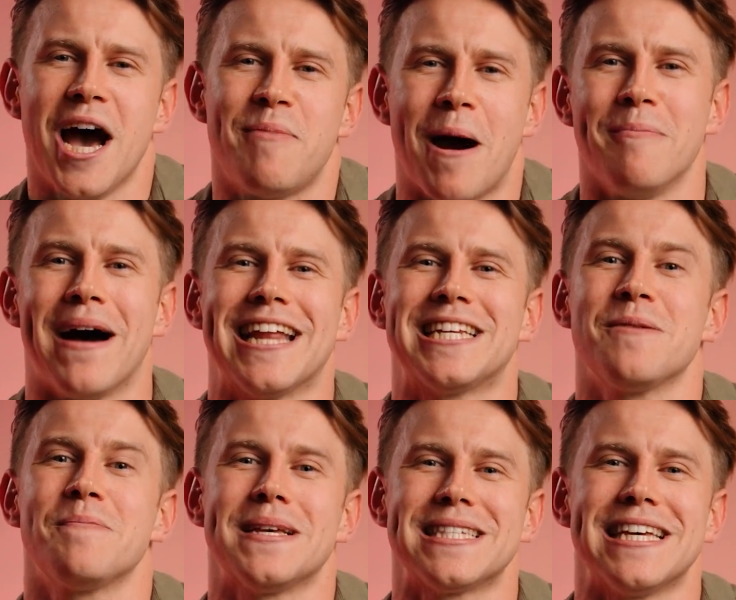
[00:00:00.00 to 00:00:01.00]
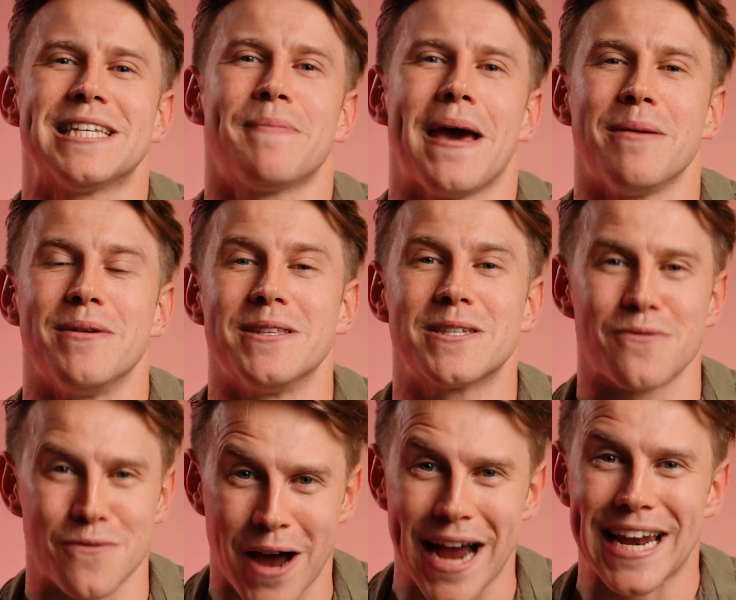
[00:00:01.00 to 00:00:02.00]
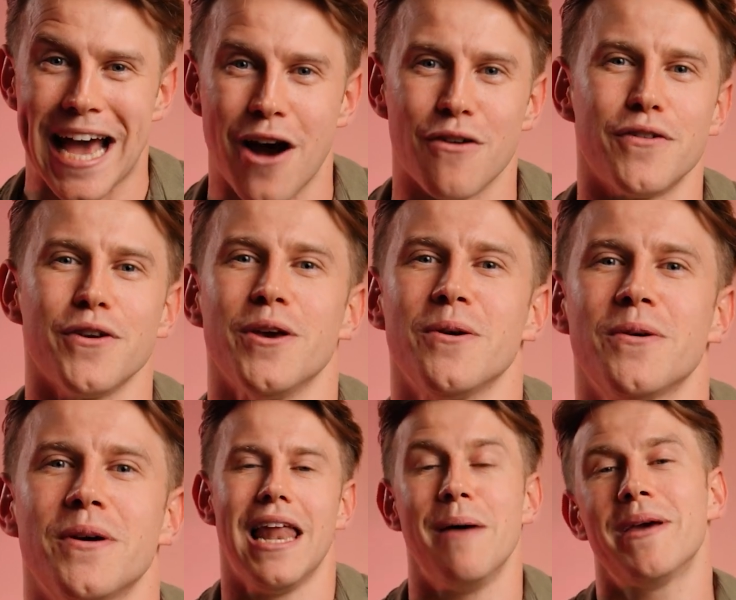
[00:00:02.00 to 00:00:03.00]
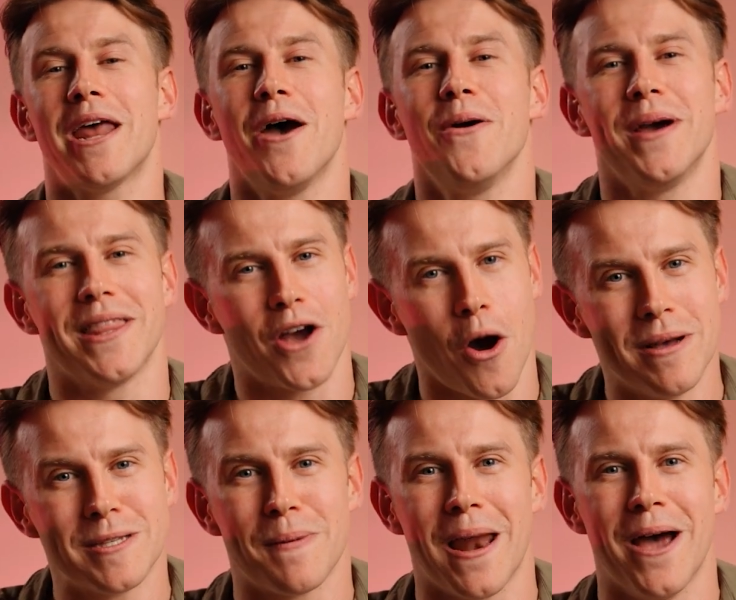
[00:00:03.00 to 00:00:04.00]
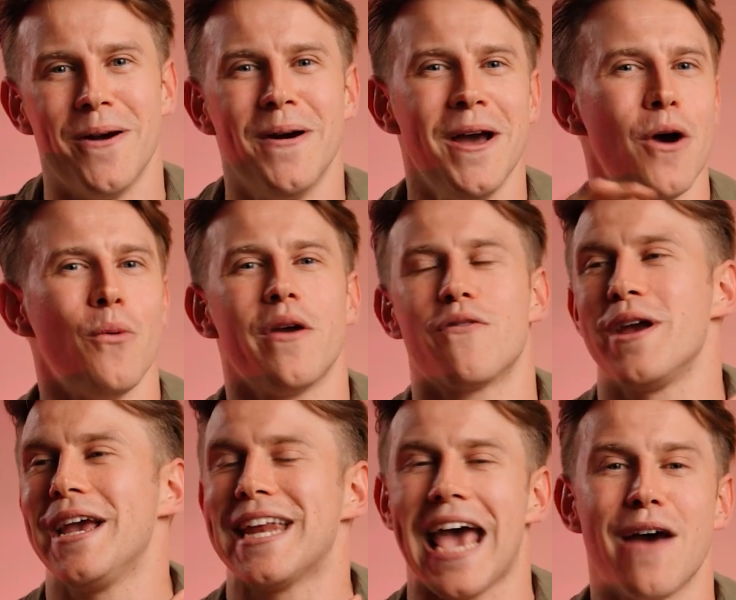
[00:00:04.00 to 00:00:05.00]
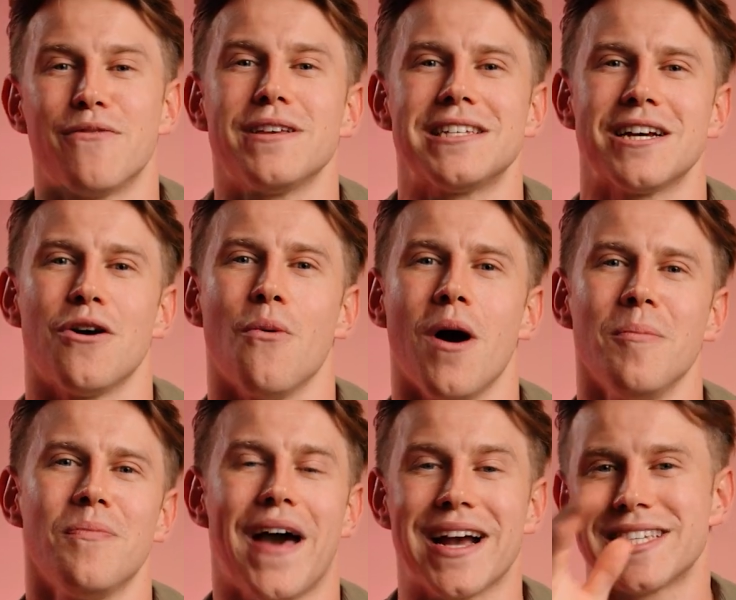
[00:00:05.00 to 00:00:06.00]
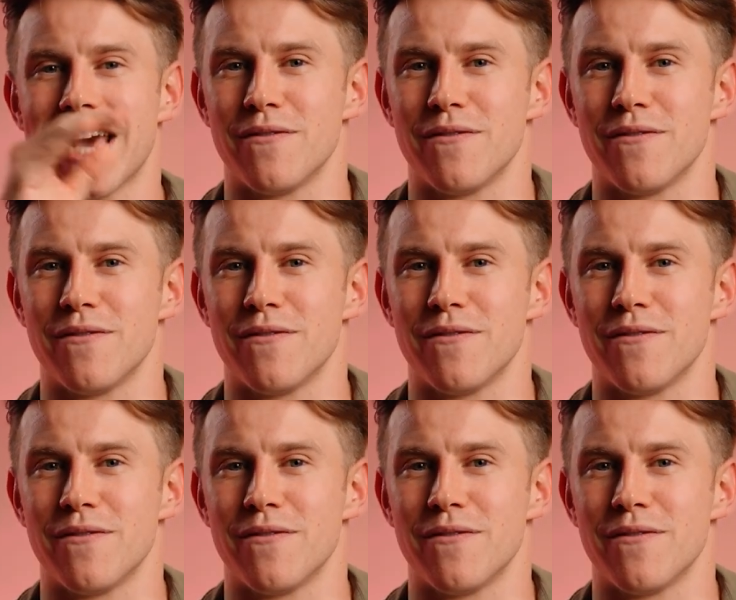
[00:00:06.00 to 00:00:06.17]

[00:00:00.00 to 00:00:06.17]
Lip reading: about managing business payments right now for you? Let me know in the comments below. We read every single one. Thanks